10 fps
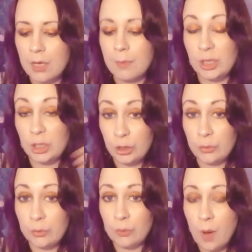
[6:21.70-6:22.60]
But
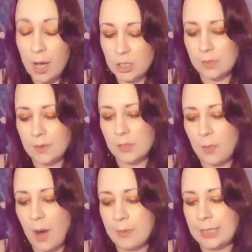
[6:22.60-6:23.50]
you watching this are
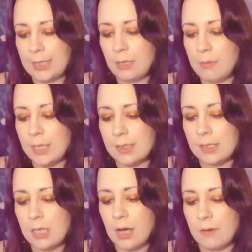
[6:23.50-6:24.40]
probably in the midst
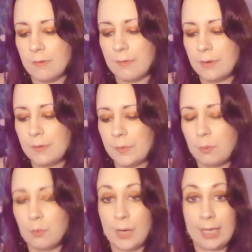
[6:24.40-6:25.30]
of
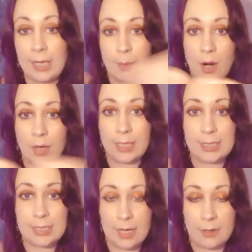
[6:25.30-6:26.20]
breaking apart, getting
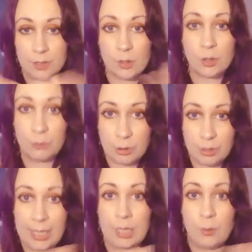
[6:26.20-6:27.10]
together, still
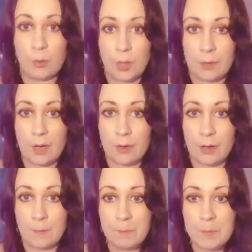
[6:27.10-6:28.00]
communicating with one
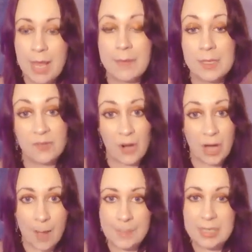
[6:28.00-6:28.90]
another. And it's very
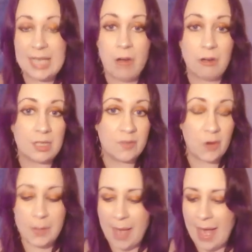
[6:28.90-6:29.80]
up and down and it's
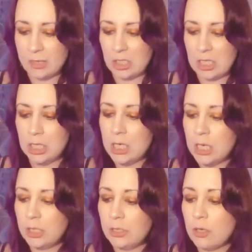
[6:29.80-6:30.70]
very passionate.
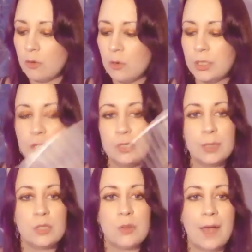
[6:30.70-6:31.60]
And you don't know what to do
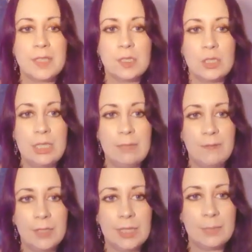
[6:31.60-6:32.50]
because you have such a deep
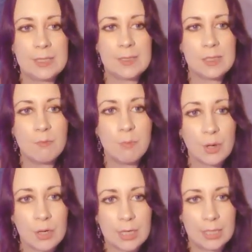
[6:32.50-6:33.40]
feeling, but it's this
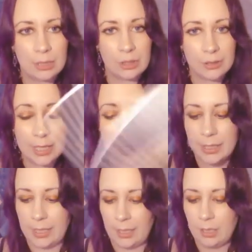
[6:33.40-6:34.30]
burden you're
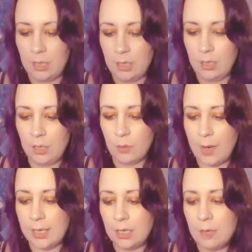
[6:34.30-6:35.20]
carrying,
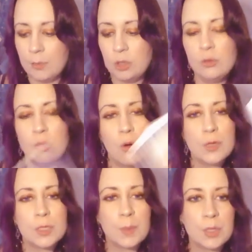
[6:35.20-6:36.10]
right? But you know
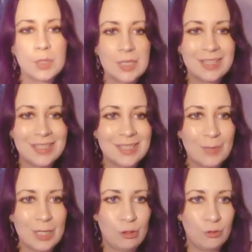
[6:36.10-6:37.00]
this person is
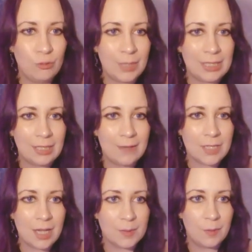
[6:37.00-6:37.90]
somebody you knew many
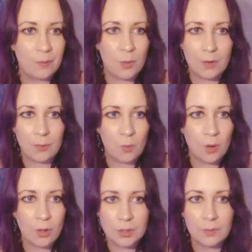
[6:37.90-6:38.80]
lifetimes before in the
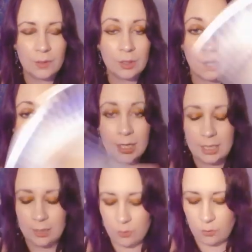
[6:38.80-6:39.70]
world. You've
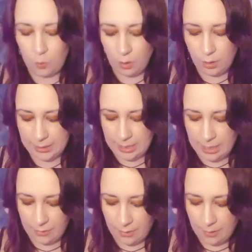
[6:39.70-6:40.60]
incarnated through the world
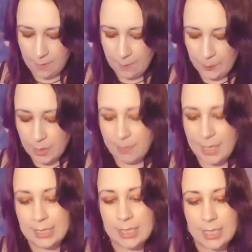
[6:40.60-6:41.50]
together
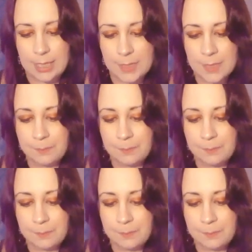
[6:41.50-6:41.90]
many times.